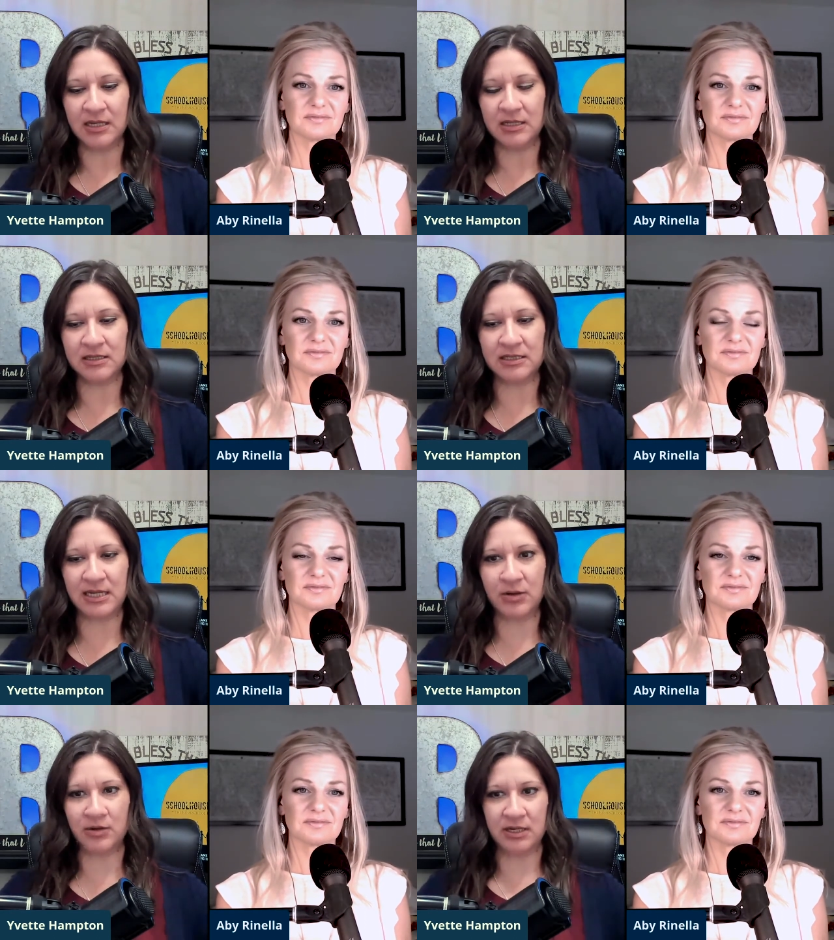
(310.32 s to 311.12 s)

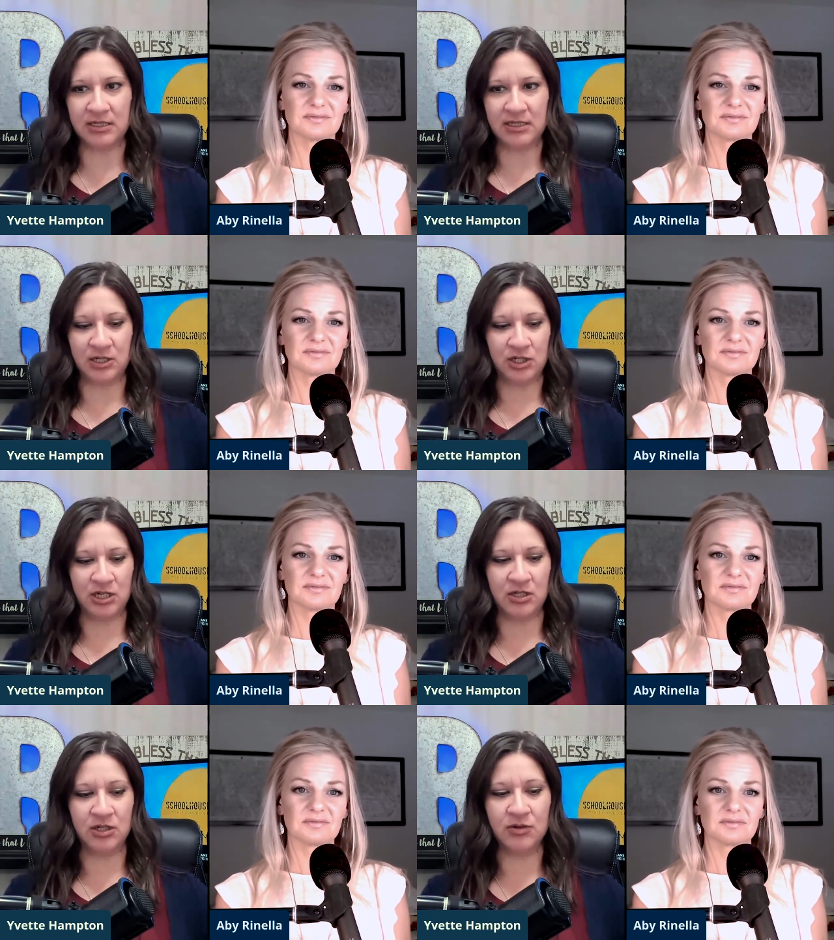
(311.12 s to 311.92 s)
Speaker 1: state
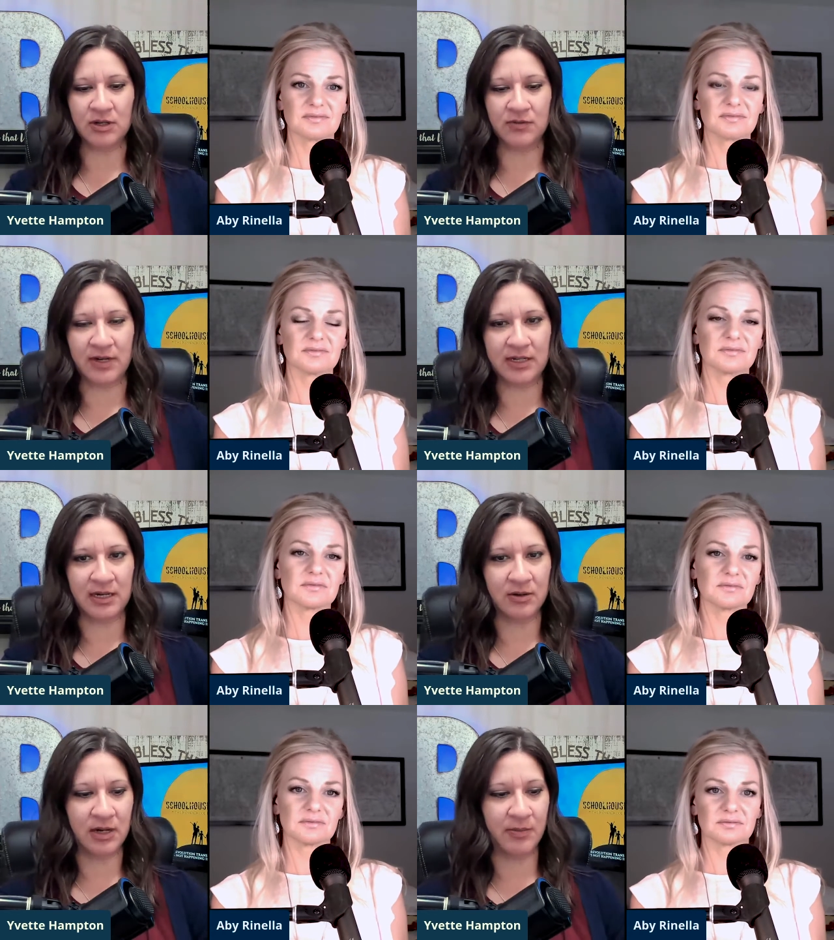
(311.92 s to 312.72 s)
organization, you can find
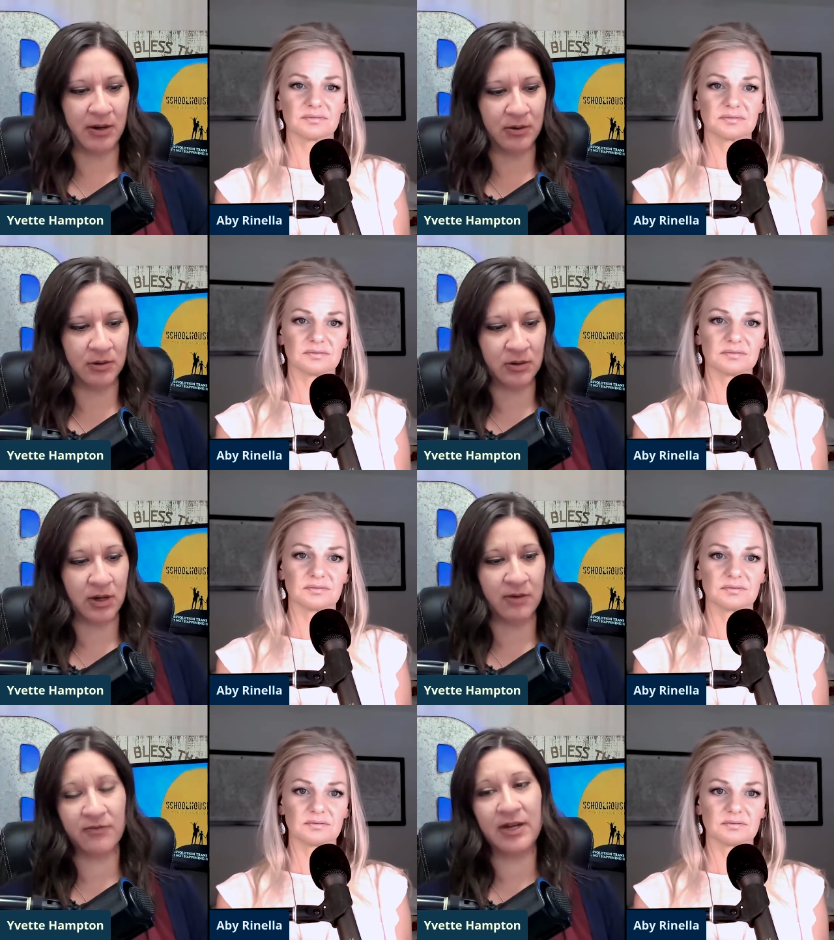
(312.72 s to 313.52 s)
out about,
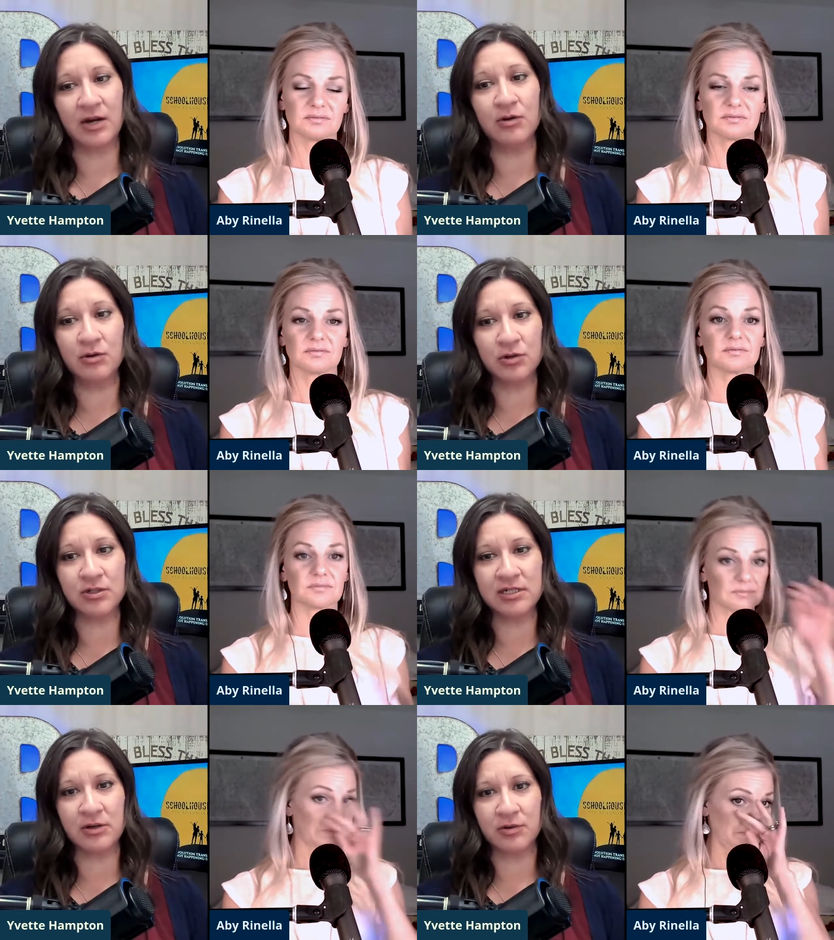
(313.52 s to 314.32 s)
uh, find out who your
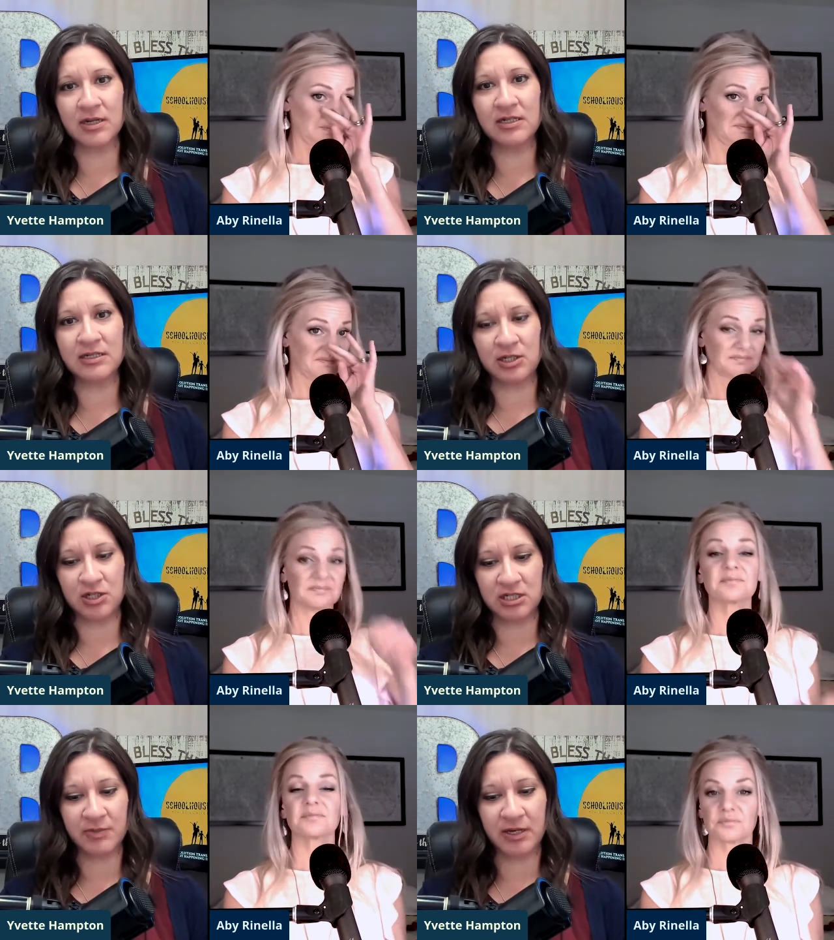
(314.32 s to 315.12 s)
state
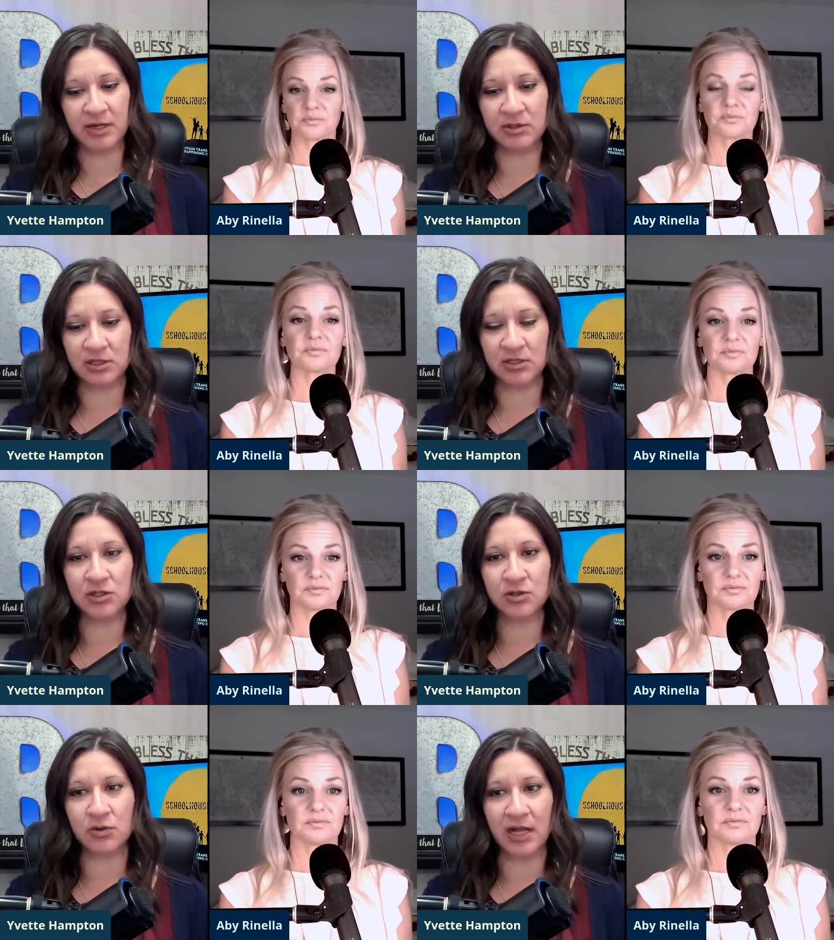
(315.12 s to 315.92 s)
organization is by going to the
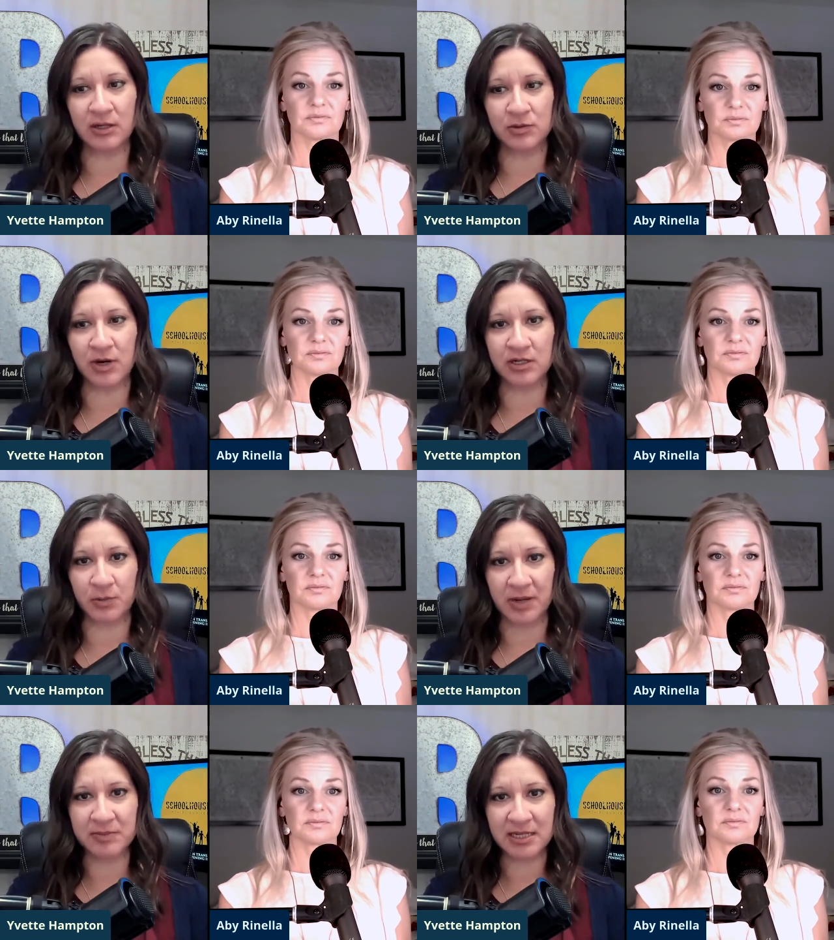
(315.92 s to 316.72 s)
Schoolhouse
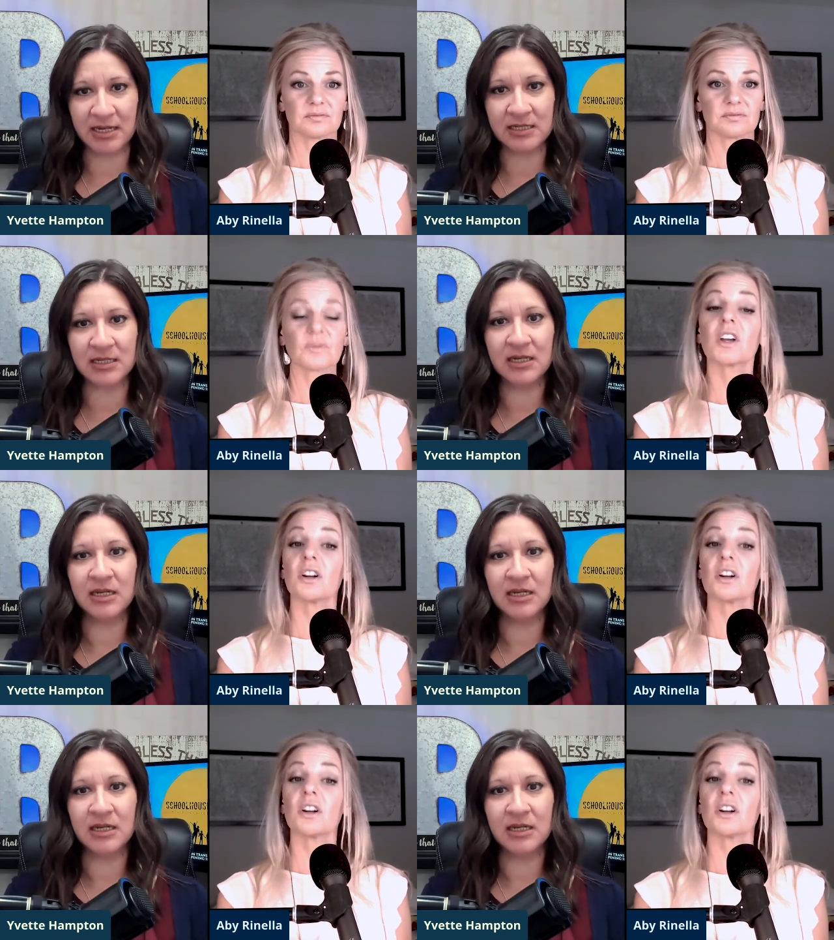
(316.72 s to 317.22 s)
Rocked website.